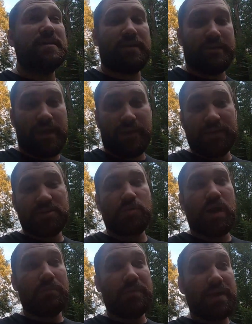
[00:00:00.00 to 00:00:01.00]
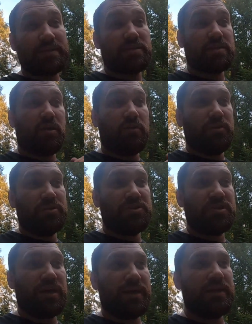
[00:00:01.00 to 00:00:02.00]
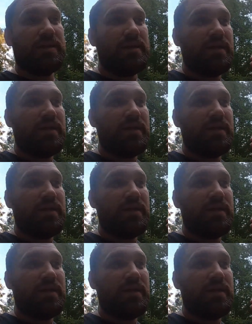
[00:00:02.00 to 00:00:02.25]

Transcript: getting the LS swap. That's almost done.